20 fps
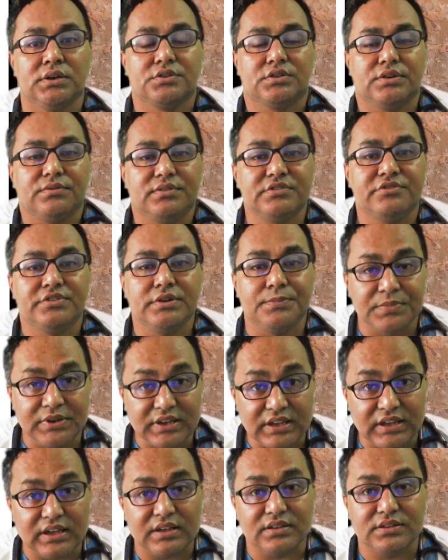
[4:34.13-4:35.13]
So if it is
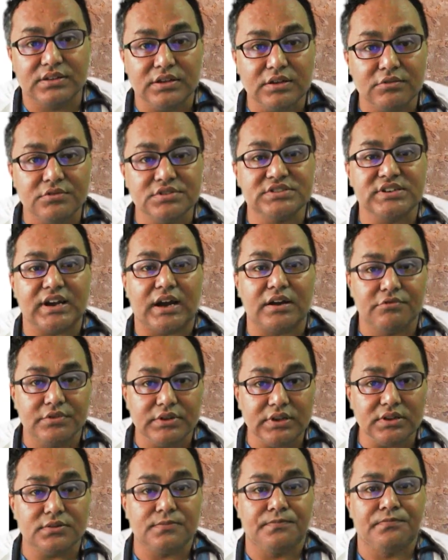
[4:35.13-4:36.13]
50 kg, you start
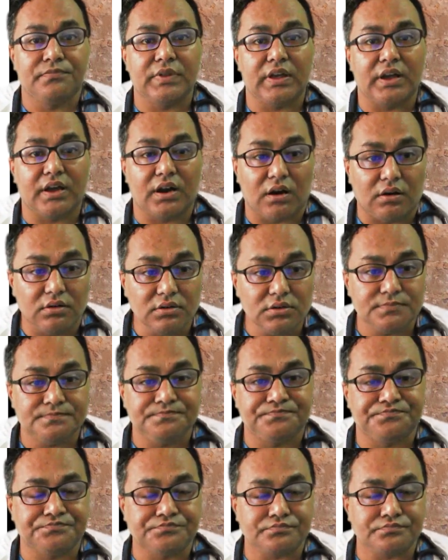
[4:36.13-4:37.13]
with around